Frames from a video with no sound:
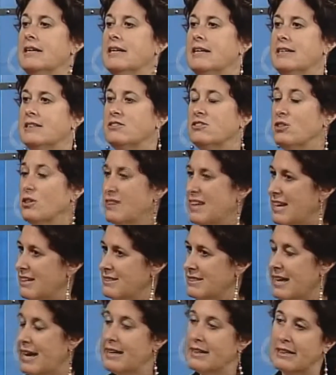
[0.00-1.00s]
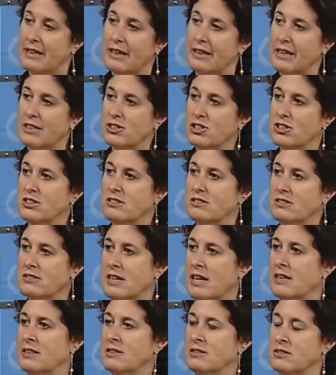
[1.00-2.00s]
And so that data collection is
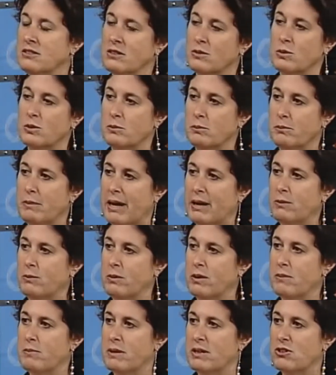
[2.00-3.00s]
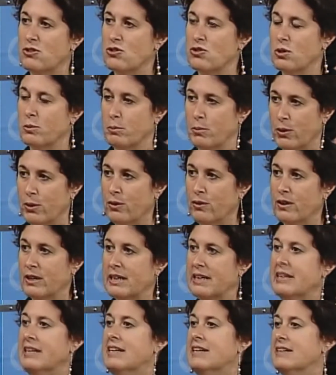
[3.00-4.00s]
done, and so we met with Minister
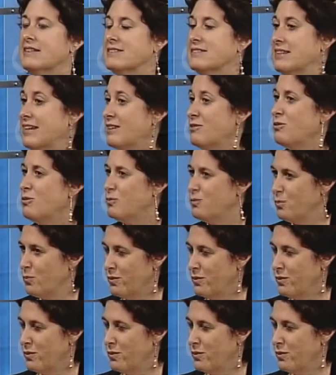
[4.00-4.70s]
Murray to say,